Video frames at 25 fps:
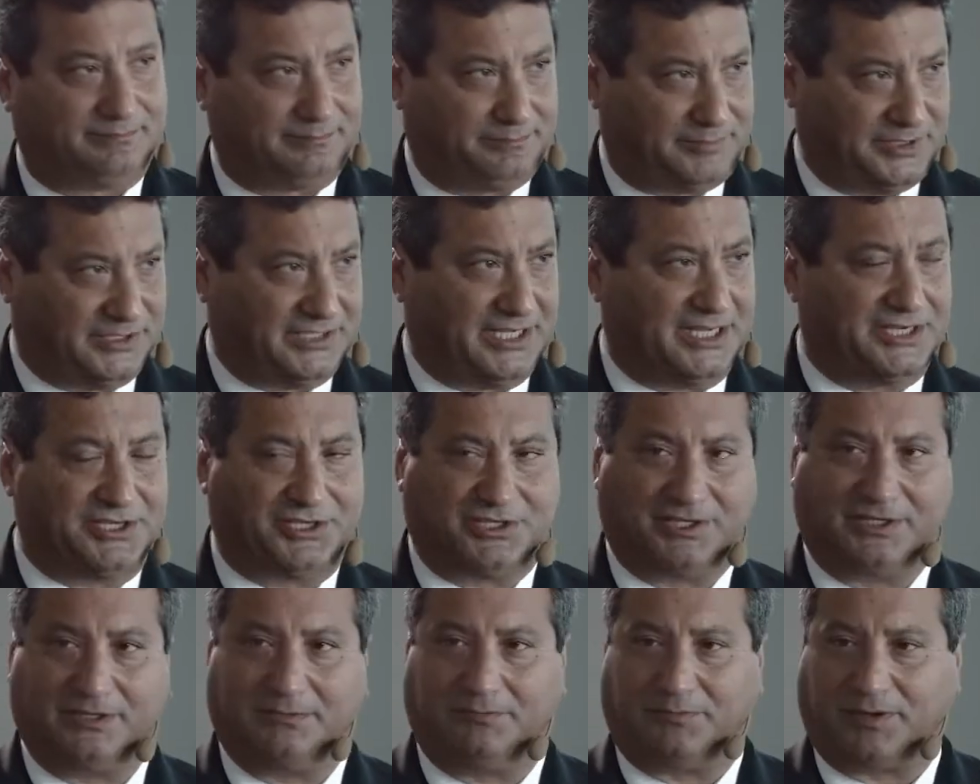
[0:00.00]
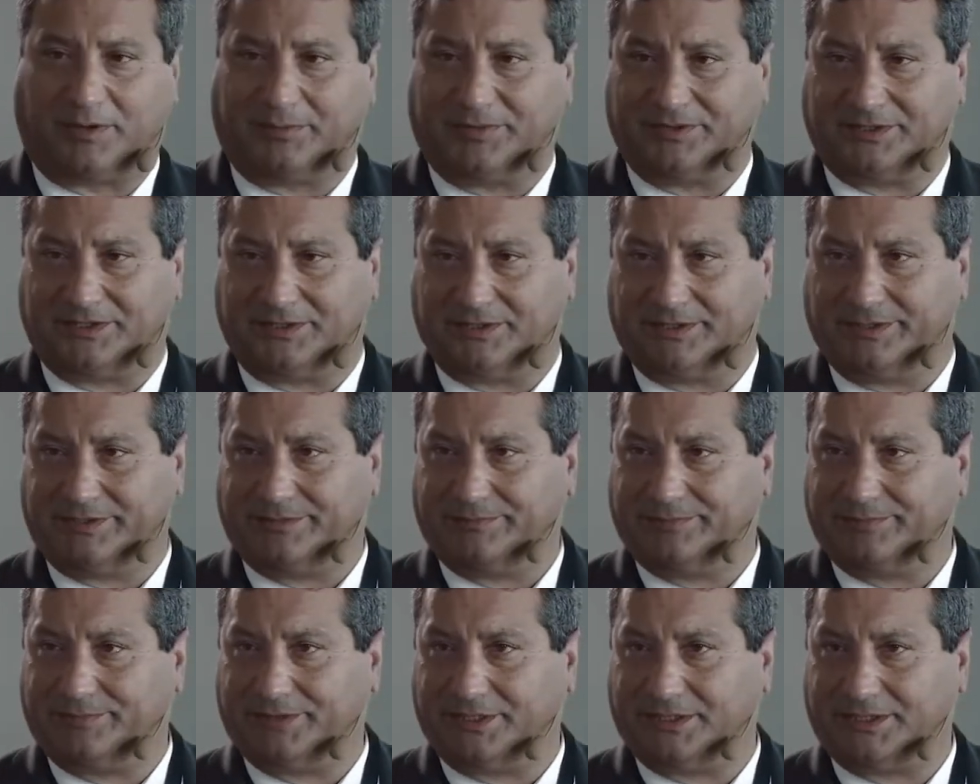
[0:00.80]
potential
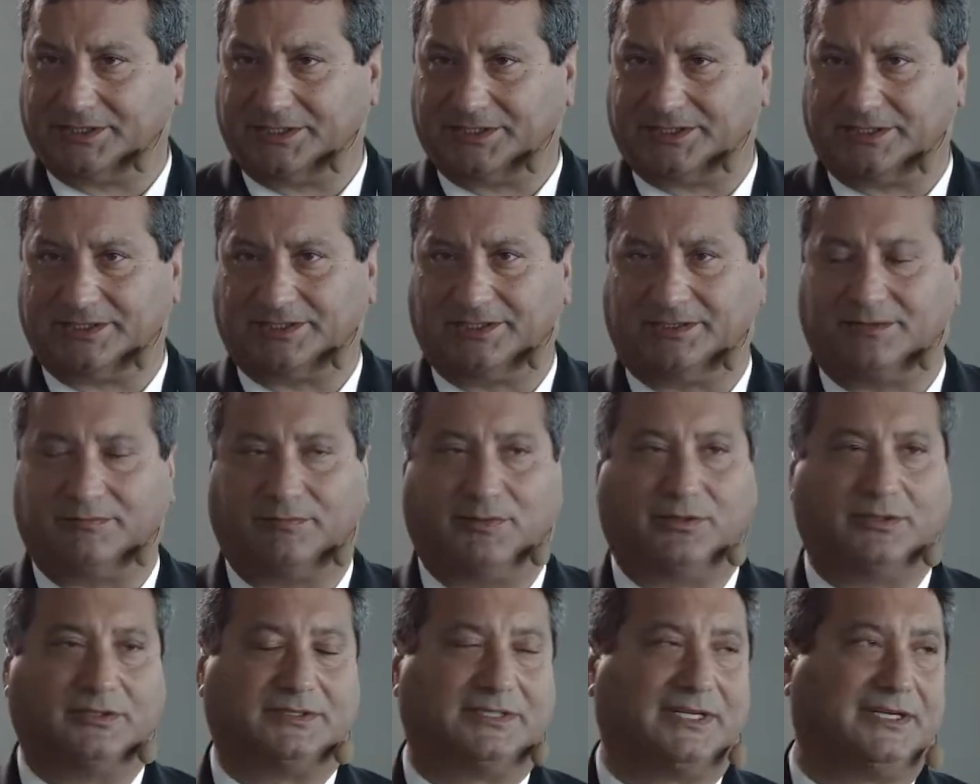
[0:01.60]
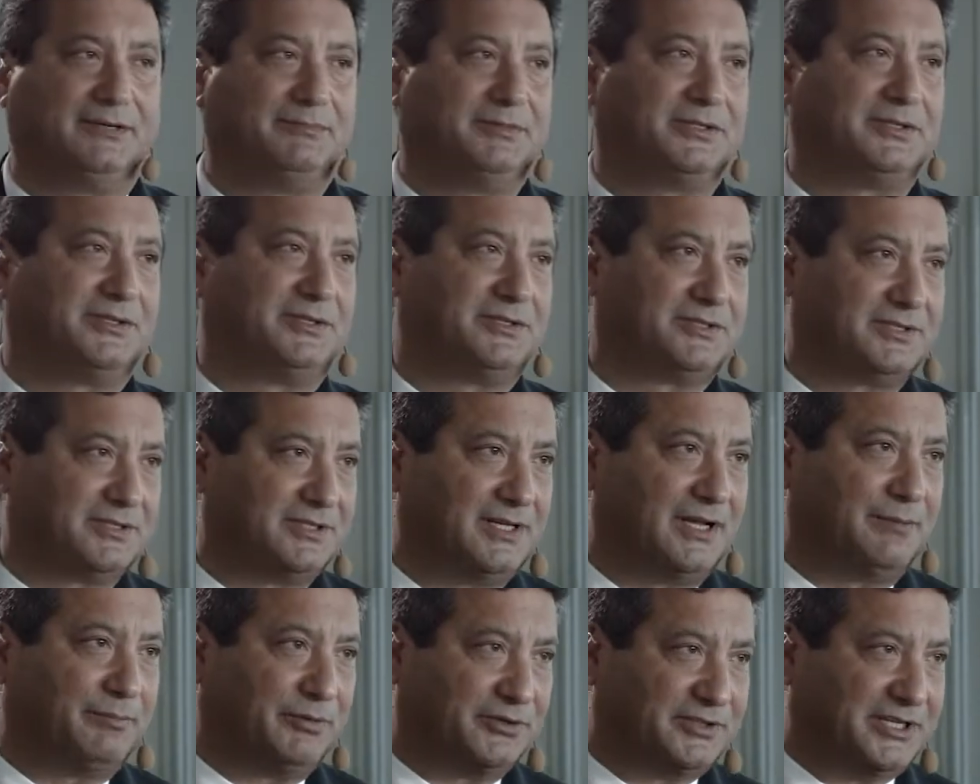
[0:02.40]
property purchases in Malta,
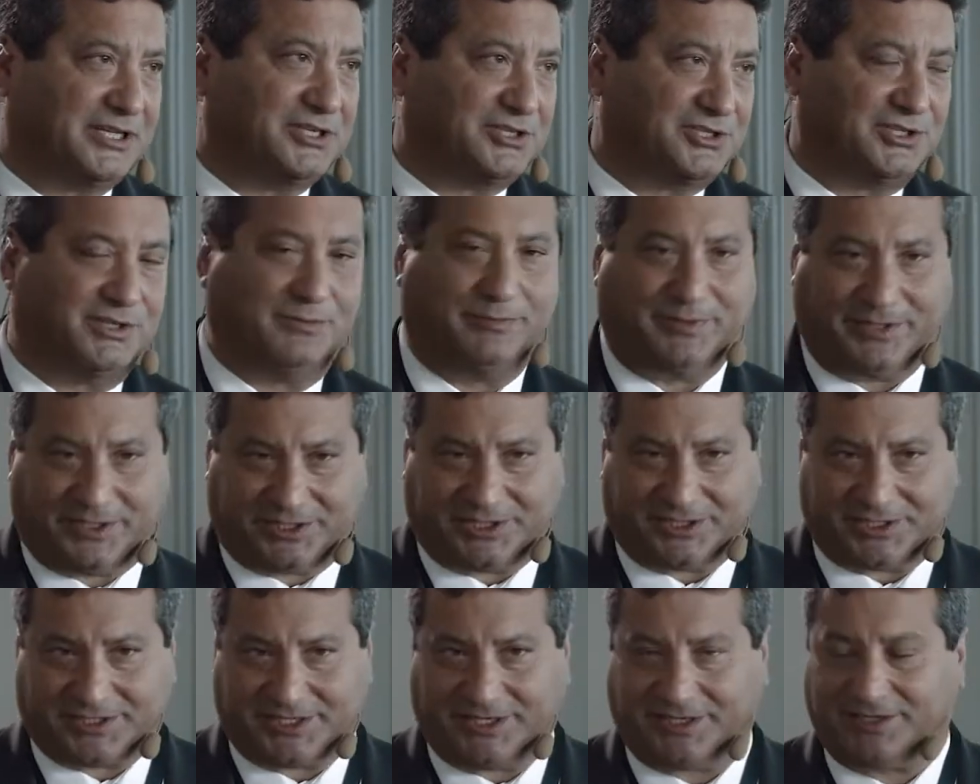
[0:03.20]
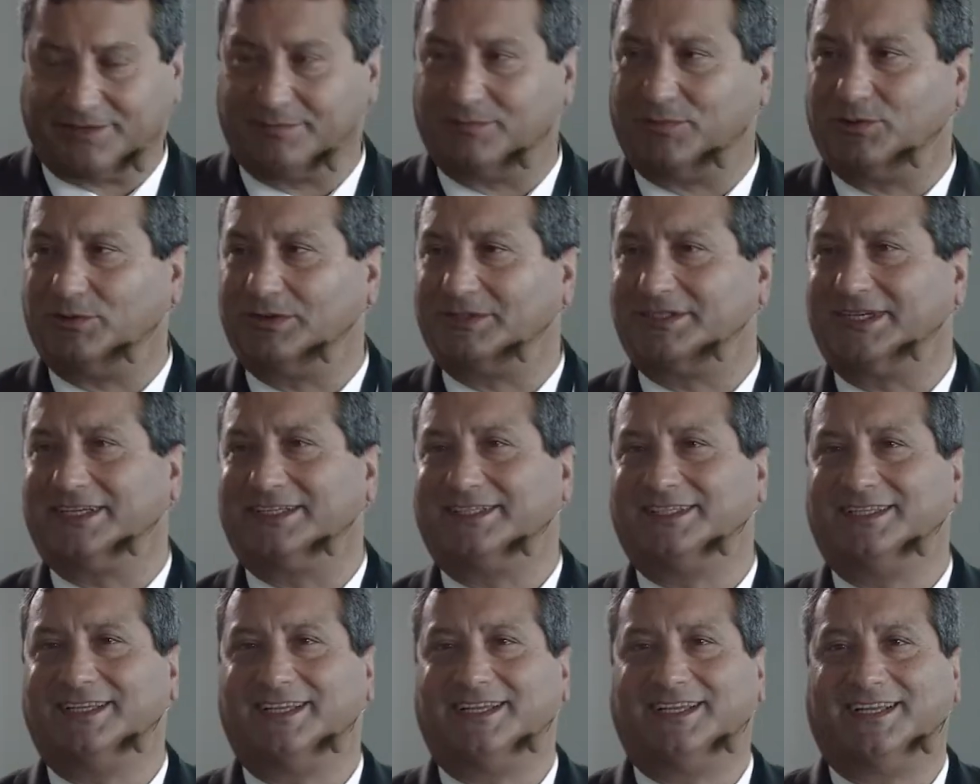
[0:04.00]
because a potential purchaser in
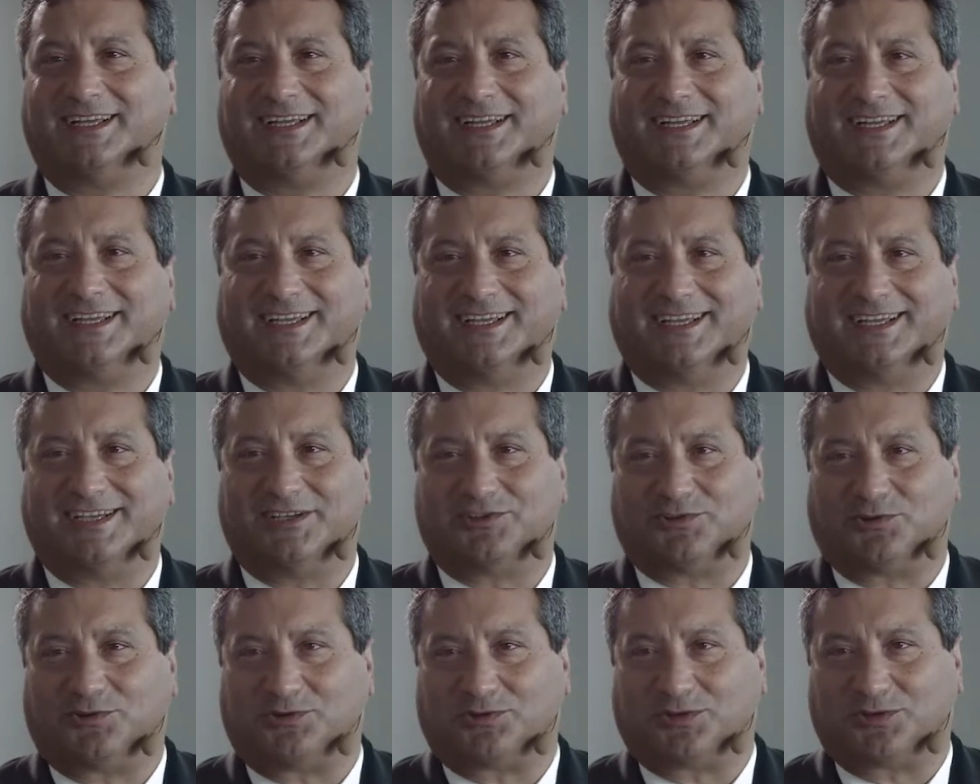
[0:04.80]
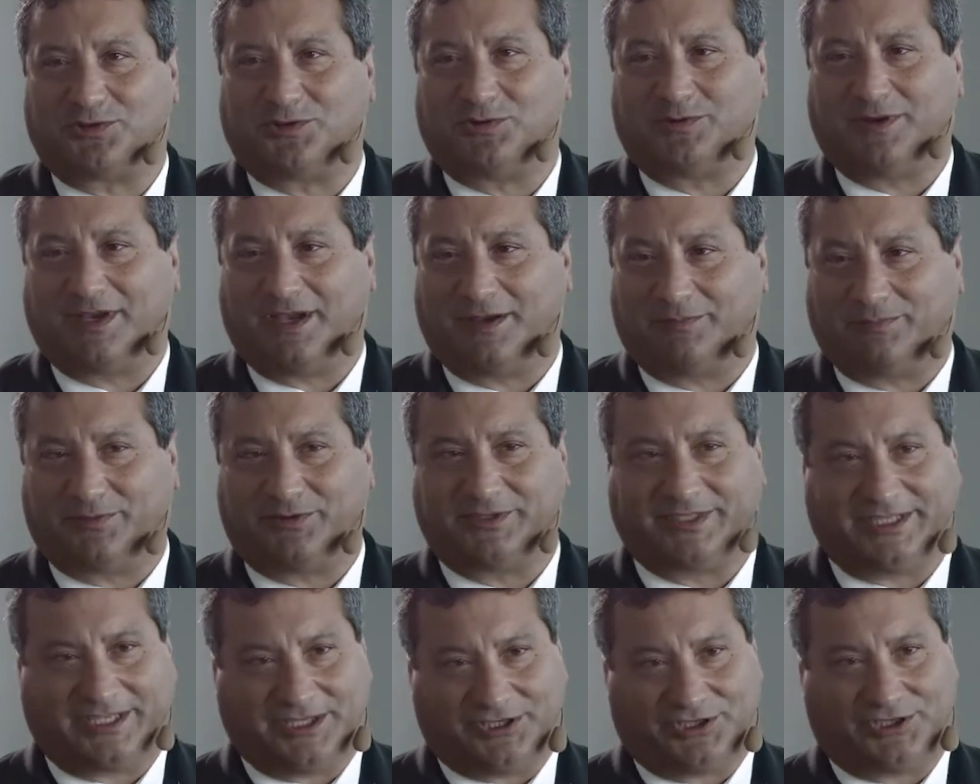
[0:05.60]
Malta is also a
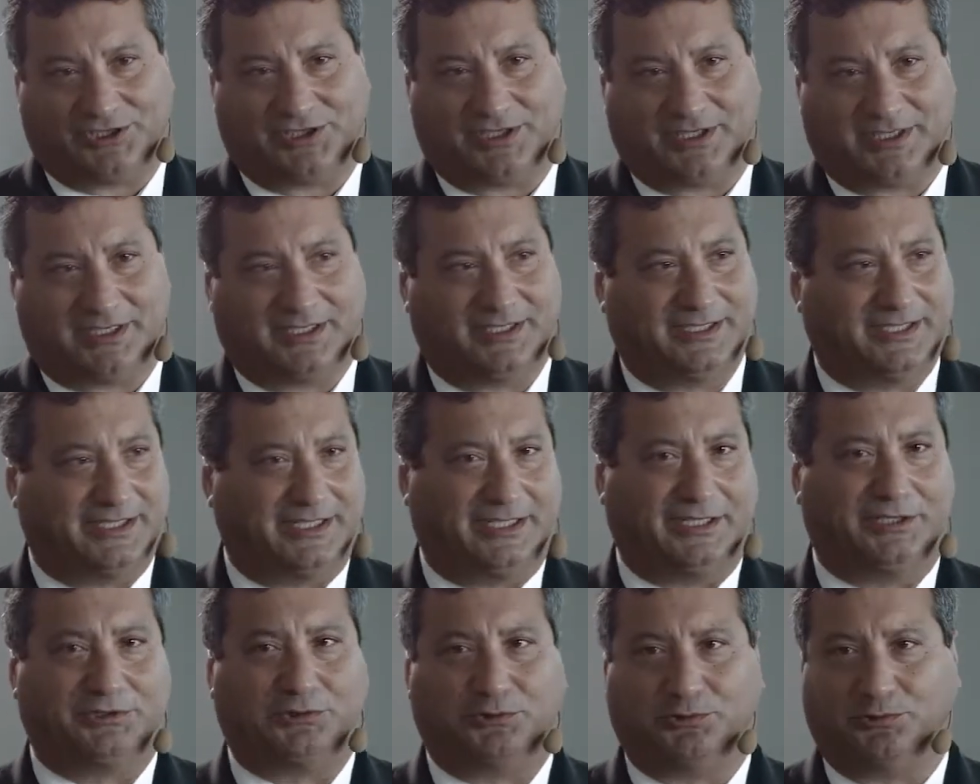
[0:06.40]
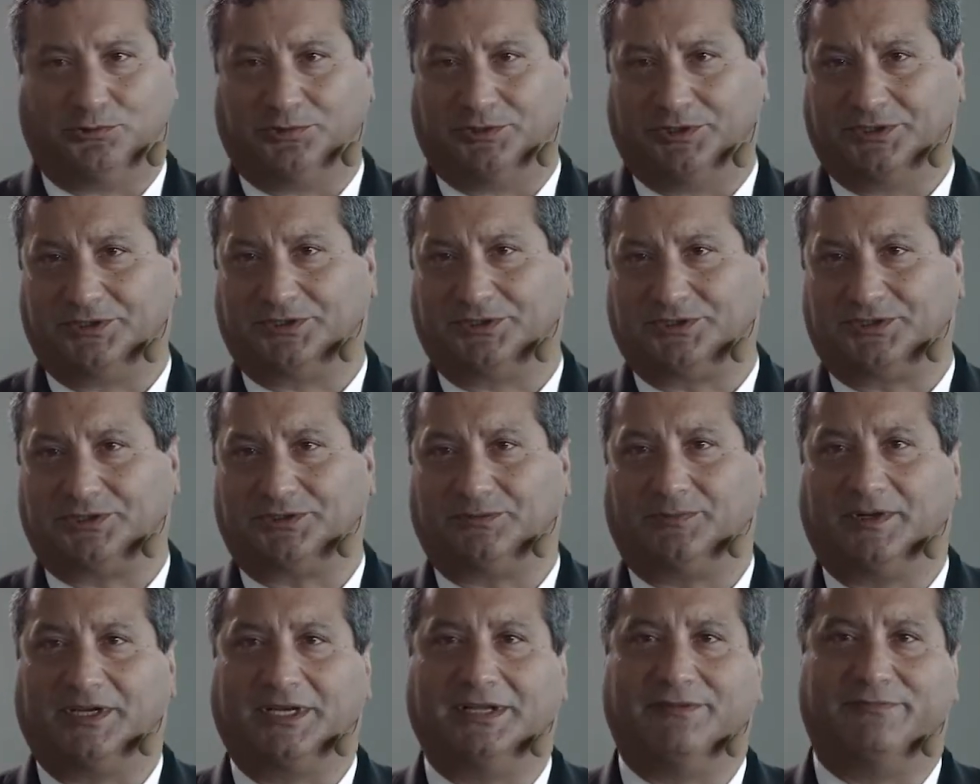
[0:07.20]
potential
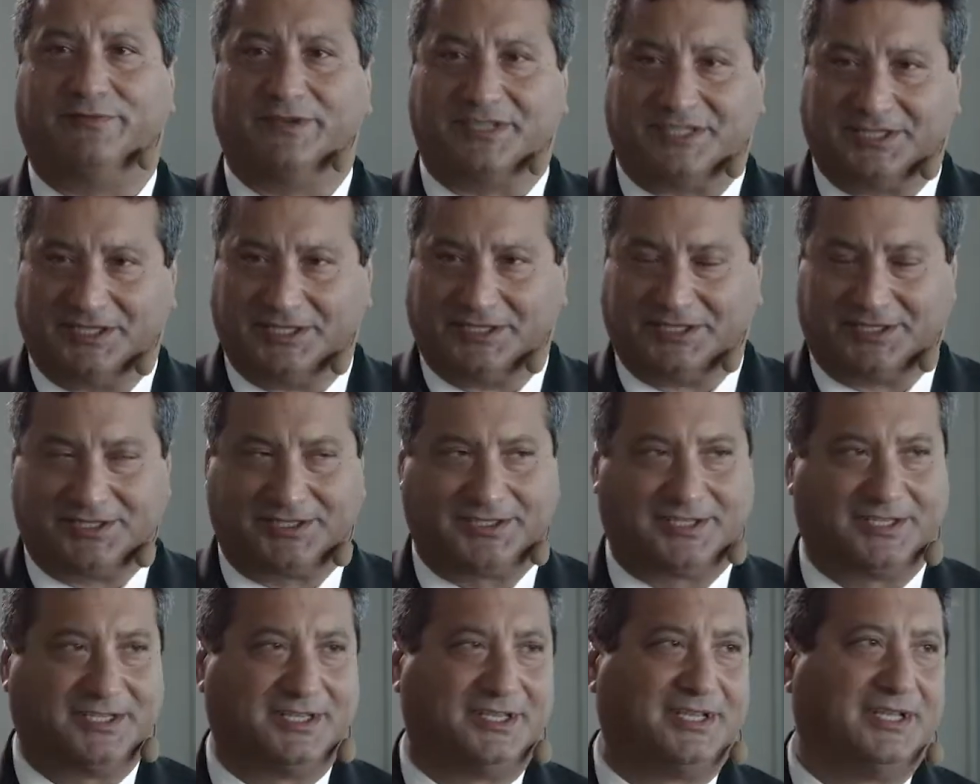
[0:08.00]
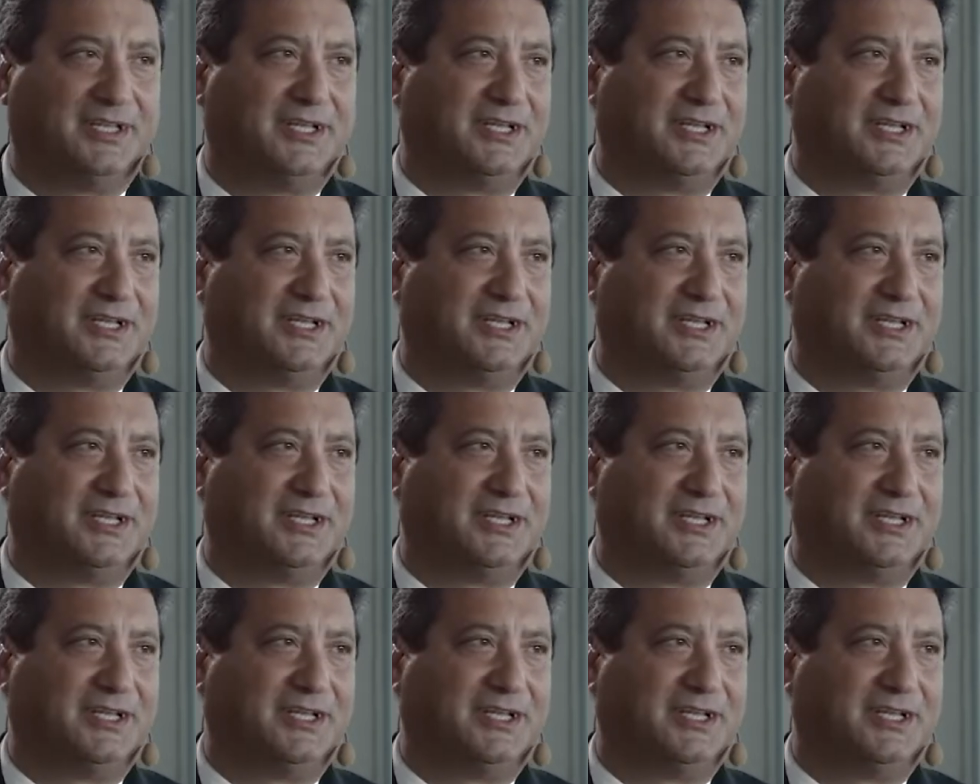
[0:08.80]
tourist when he visits